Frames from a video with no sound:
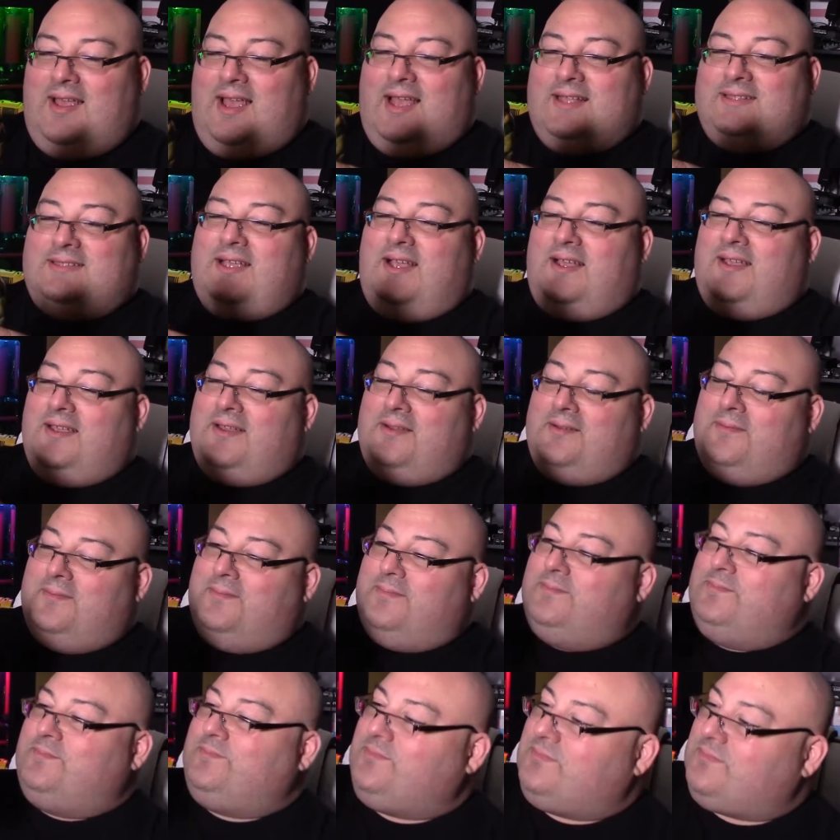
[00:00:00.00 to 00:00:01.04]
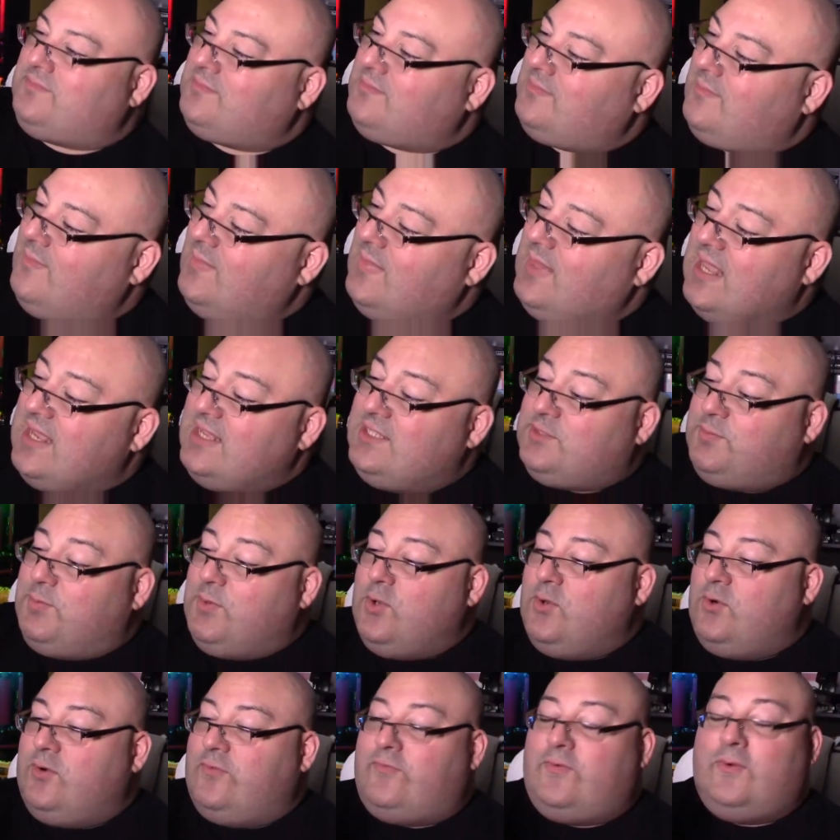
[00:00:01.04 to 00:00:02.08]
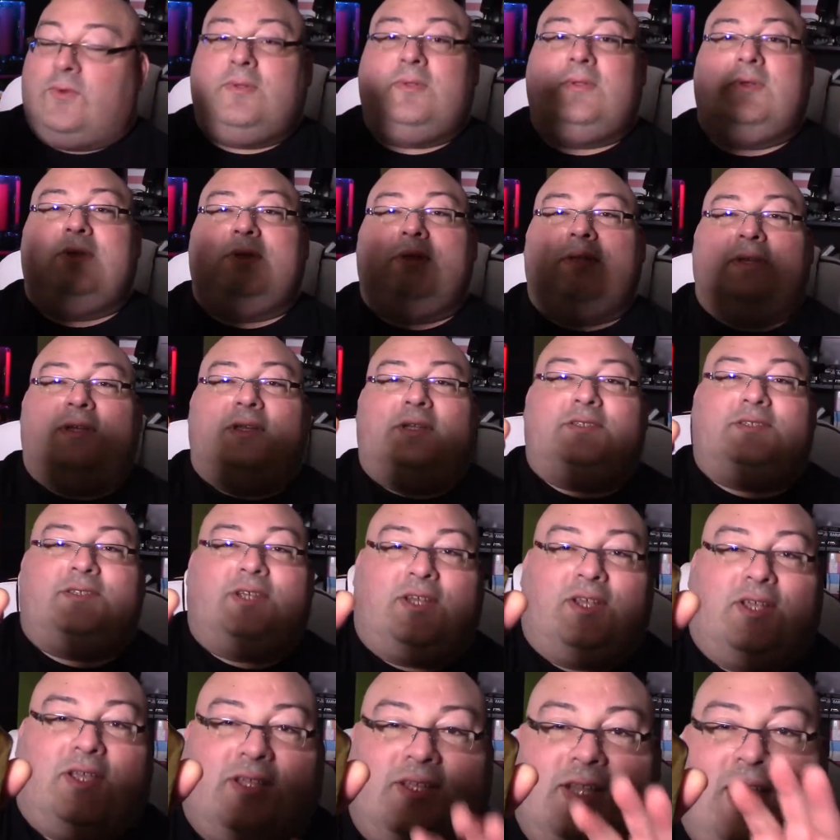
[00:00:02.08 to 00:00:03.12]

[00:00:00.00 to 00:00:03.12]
I tell you, it's beautiful picture, you